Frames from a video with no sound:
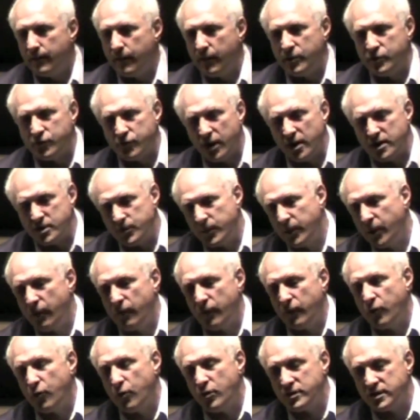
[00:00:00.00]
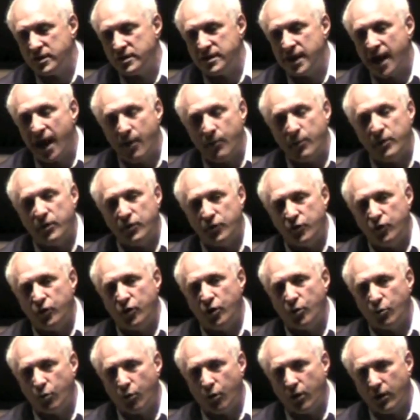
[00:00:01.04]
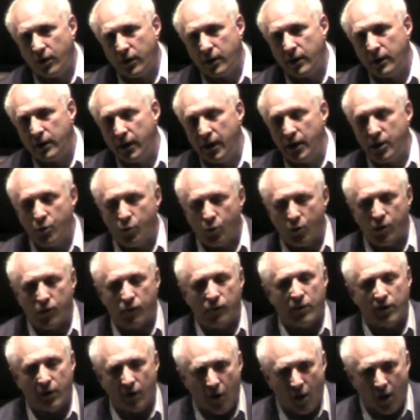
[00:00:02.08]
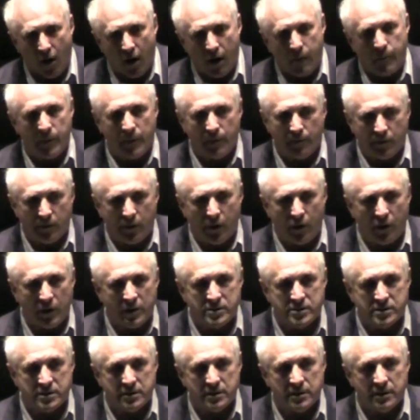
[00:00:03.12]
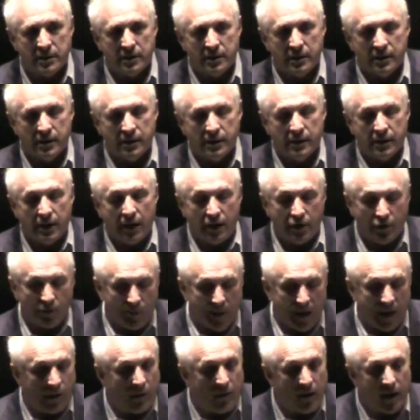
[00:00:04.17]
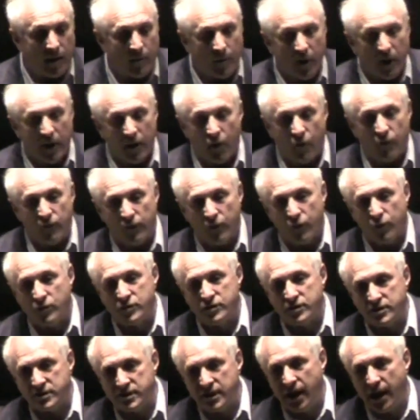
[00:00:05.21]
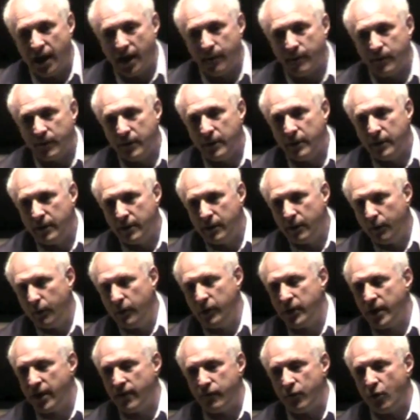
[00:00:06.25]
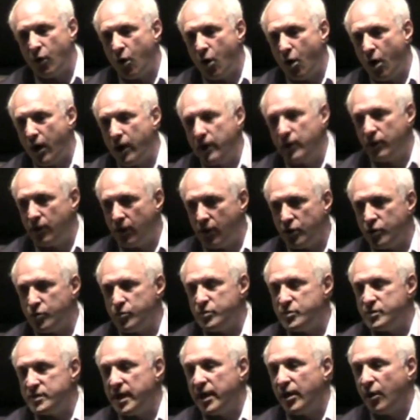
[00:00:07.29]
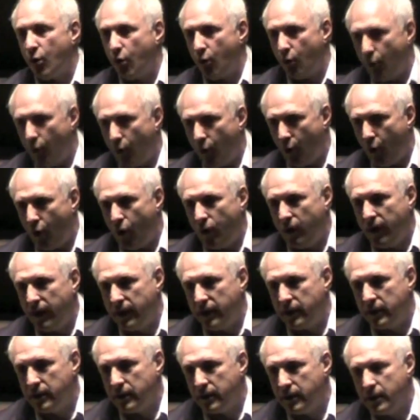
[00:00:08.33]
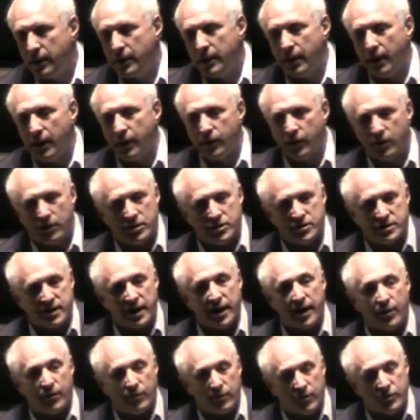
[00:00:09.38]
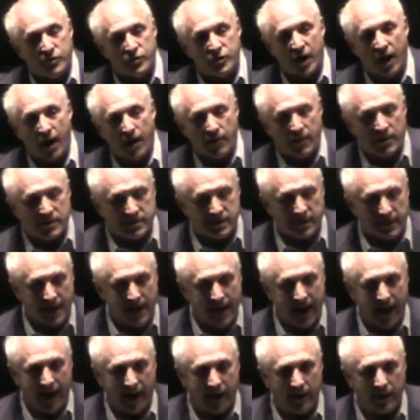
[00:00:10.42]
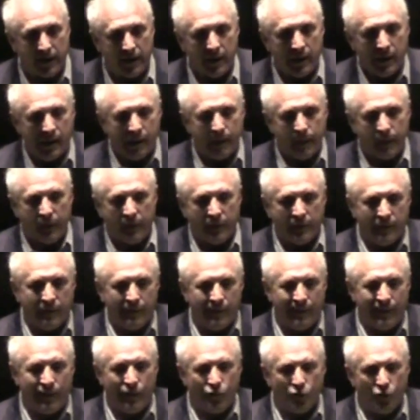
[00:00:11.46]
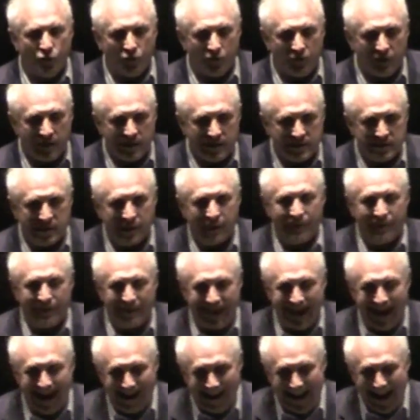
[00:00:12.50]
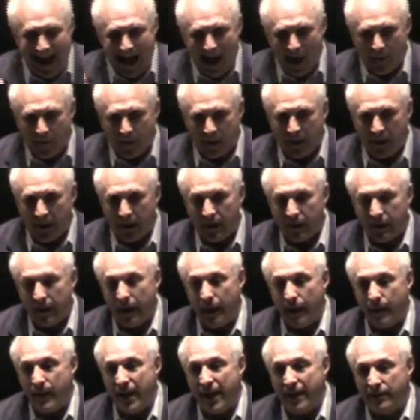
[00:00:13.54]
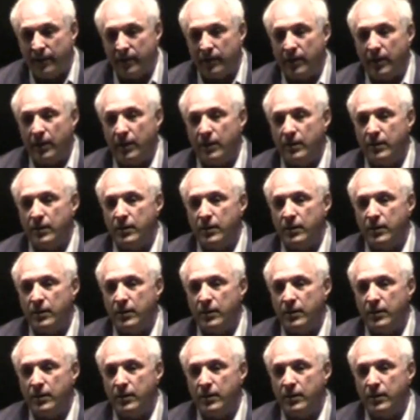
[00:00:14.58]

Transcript: But trust me, over the course of time, when you do good work and you work really hard, people notice. And you'll make a lot of money over the course of time when you have your heart and you're 100% all in. And you understand the job that's at hand. But the nucleus of that happening, getting back to the